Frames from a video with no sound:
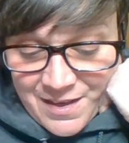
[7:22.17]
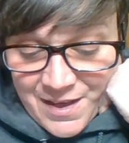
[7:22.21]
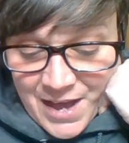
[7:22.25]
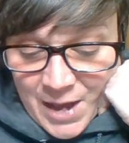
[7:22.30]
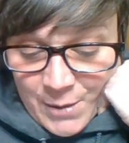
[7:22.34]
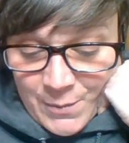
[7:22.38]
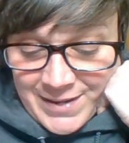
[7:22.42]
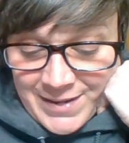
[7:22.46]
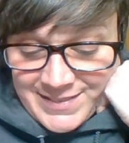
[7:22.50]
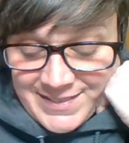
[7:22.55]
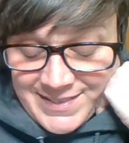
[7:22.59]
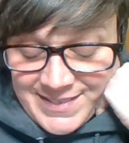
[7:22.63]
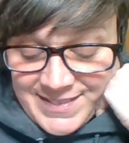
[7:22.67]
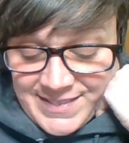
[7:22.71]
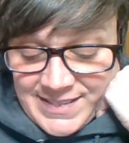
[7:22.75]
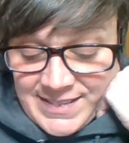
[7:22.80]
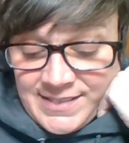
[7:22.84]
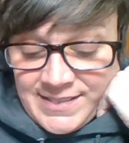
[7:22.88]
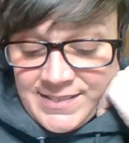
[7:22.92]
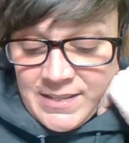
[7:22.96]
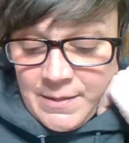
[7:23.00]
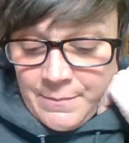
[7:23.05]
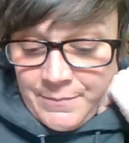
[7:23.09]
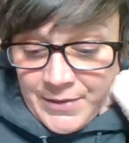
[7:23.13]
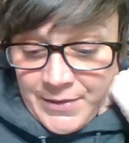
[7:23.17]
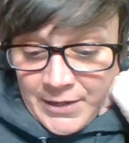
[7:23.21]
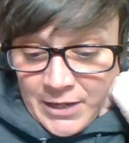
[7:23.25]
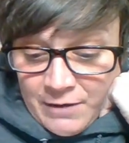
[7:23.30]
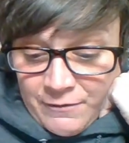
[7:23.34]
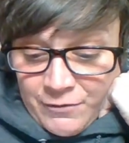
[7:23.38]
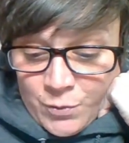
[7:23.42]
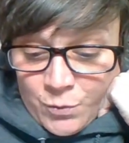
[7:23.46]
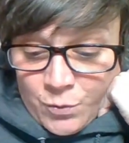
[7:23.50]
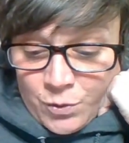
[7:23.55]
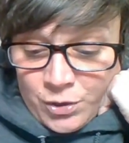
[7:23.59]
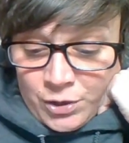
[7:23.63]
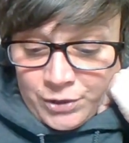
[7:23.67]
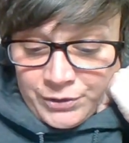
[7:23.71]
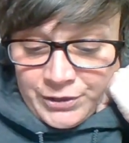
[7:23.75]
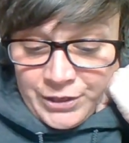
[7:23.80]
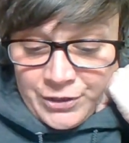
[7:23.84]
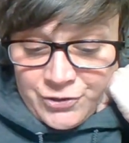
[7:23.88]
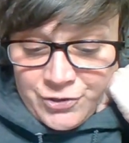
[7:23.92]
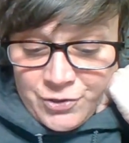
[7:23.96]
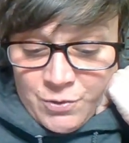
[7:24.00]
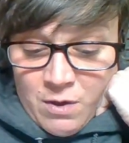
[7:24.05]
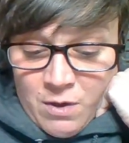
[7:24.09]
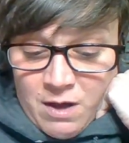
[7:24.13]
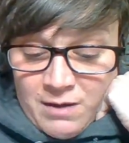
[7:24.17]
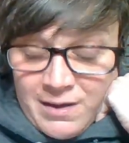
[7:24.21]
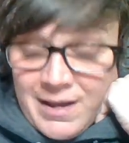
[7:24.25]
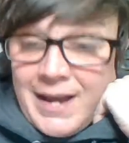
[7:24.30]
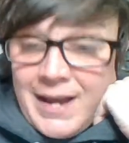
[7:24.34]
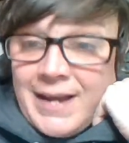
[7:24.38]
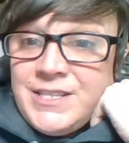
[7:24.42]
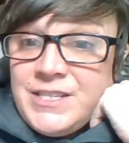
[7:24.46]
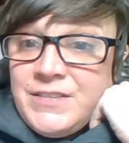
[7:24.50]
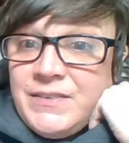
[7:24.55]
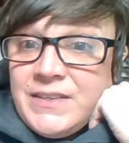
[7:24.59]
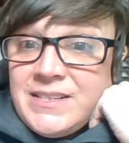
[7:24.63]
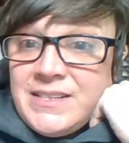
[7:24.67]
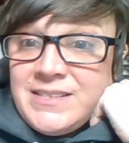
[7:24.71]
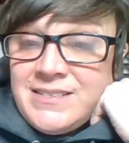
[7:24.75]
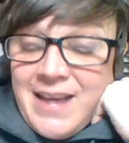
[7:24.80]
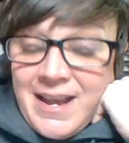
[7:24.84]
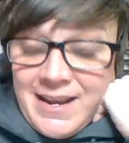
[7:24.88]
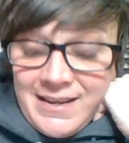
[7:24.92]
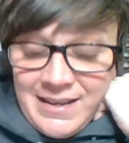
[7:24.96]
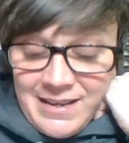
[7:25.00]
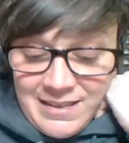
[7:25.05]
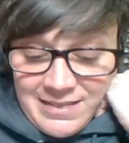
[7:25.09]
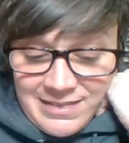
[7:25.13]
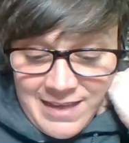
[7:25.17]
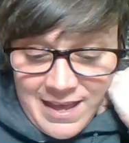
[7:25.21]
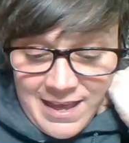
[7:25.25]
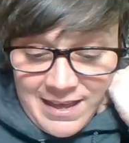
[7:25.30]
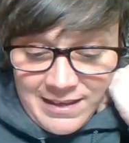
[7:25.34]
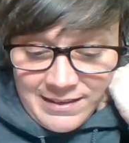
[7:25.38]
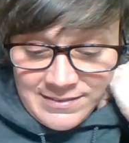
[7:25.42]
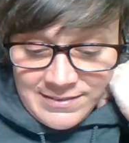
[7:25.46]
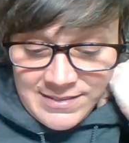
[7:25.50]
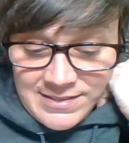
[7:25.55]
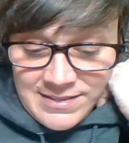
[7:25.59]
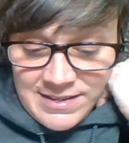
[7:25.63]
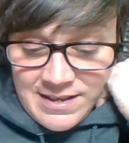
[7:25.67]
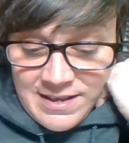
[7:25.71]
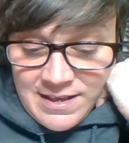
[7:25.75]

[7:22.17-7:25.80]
I want to see something of the world and do all kinds of exciting things.